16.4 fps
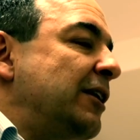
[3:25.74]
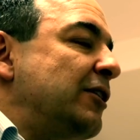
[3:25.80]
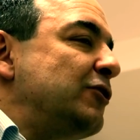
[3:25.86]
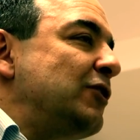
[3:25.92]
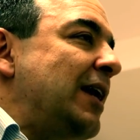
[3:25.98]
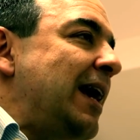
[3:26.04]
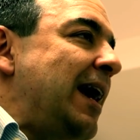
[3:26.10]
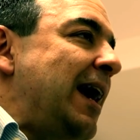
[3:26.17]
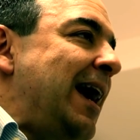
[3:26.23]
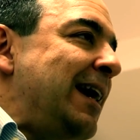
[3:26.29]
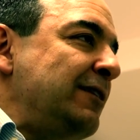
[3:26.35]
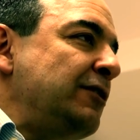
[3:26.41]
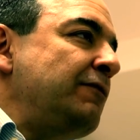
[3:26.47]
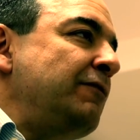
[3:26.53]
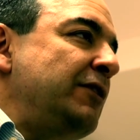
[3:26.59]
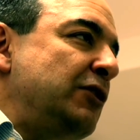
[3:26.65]
Because
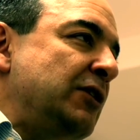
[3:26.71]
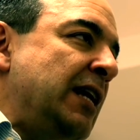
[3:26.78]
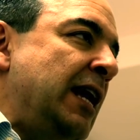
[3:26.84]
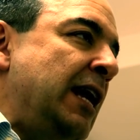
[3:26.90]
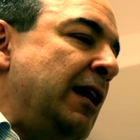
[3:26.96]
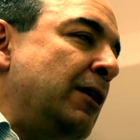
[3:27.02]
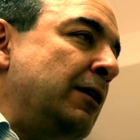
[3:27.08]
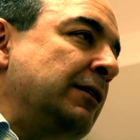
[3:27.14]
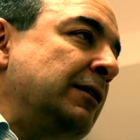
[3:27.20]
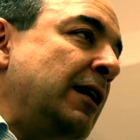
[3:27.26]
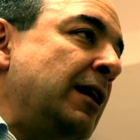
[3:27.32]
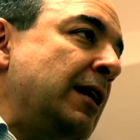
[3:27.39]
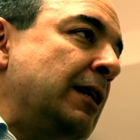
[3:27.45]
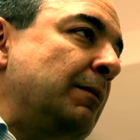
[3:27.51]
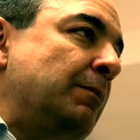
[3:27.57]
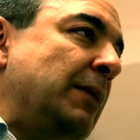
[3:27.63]
as of this
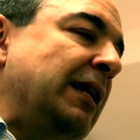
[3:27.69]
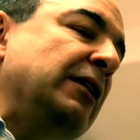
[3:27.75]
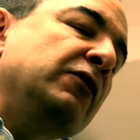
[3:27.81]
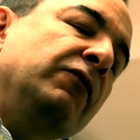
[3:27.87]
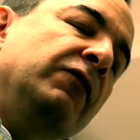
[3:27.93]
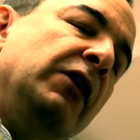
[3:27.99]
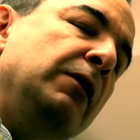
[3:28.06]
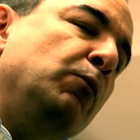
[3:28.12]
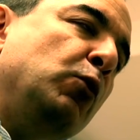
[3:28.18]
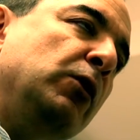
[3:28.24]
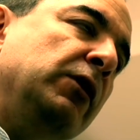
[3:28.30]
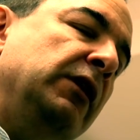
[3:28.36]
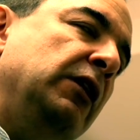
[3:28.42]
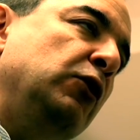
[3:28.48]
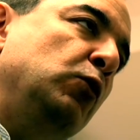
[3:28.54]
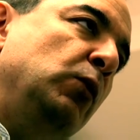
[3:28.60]
time, and it's very
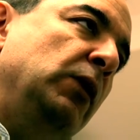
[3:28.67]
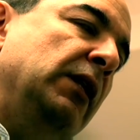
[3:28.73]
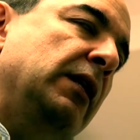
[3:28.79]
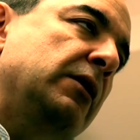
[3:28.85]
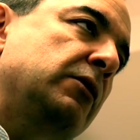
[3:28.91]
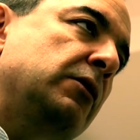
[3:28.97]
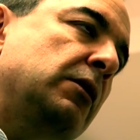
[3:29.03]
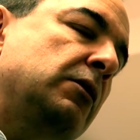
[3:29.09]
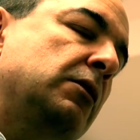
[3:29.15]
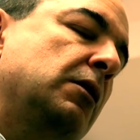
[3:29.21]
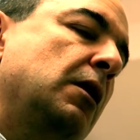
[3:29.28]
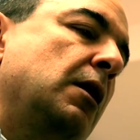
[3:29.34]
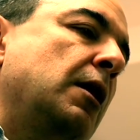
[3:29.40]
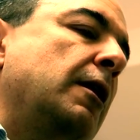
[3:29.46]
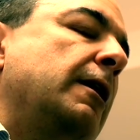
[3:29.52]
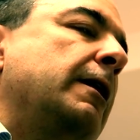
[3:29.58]
important that you realize
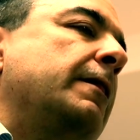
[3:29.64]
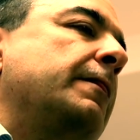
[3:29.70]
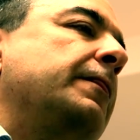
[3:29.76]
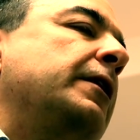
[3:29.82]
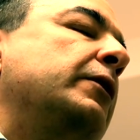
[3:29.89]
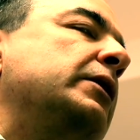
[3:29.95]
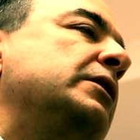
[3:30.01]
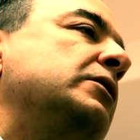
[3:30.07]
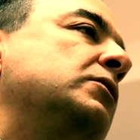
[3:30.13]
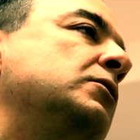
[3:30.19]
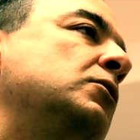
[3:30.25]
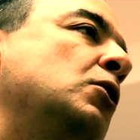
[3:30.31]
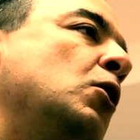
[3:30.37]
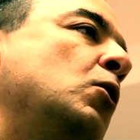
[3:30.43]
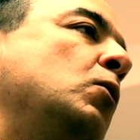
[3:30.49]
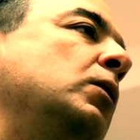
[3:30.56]
this, there is
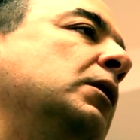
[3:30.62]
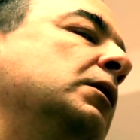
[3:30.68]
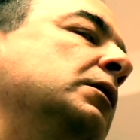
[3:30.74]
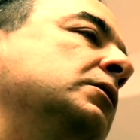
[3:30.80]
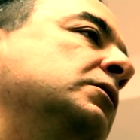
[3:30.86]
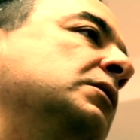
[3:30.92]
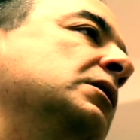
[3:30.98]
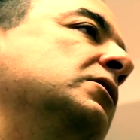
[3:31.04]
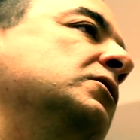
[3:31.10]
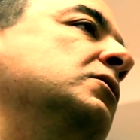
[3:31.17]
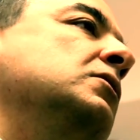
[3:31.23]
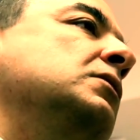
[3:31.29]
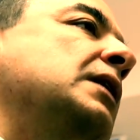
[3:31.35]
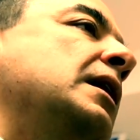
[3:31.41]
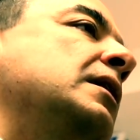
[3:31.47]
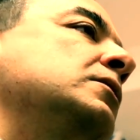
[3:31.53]
no
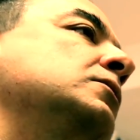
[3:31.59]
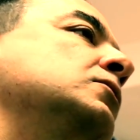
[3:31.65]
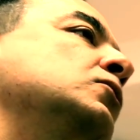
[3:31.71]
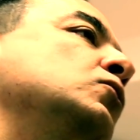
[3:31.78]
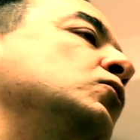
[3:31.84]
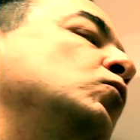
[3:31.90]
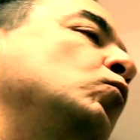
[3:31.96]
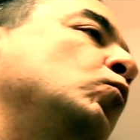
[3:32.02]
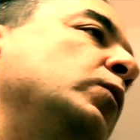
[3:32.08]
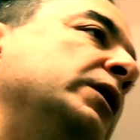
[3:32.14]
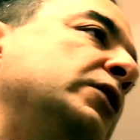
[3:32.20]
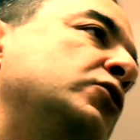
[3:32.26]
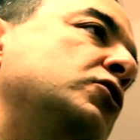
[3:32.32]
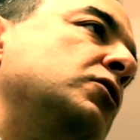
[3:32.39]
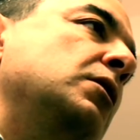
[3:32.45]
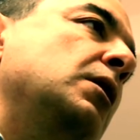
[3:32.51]
consensus as to
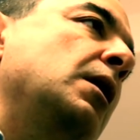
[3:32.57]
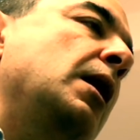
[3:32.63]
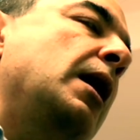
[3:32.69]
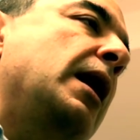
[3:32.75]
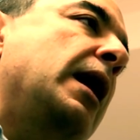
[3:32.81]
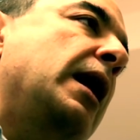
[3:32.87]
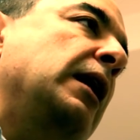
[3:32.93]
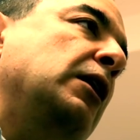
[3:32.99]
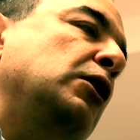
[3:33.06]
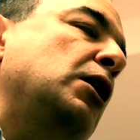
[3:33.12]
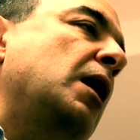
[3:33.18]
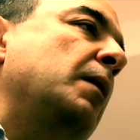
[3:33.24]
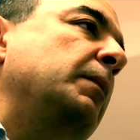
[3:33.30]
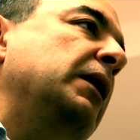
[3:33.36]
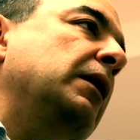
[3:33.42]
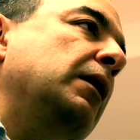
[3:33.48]
which
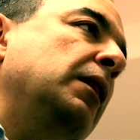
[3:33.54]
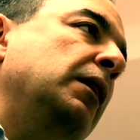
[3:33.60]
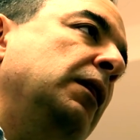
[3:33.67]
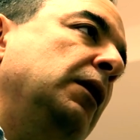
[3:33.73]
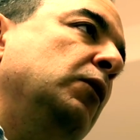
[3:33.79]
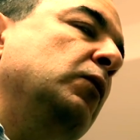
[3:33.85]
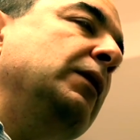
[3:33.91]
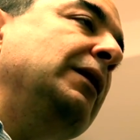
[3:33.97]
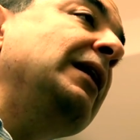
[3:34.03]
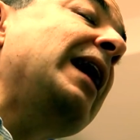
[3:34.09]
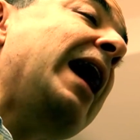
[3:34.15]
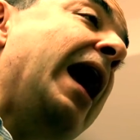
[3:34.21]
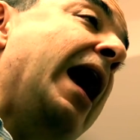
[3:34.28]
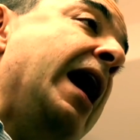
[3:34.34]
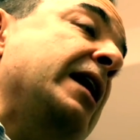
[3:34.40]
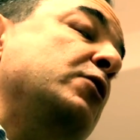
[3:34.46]
economic
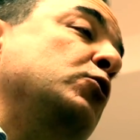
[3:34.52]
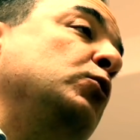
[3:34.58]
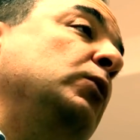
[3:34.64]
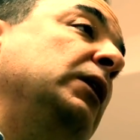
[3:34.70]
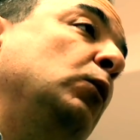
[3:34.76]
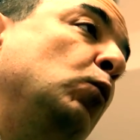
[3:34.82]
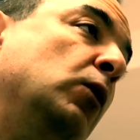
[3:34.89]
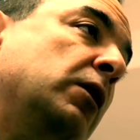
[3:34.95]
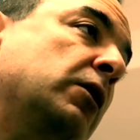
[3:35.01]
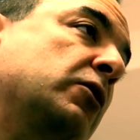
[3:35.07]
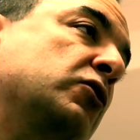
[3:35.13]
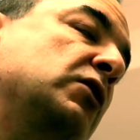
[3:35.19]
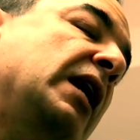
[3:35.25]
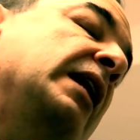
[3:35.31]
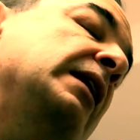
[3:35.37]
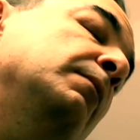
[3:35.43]
theory actually works.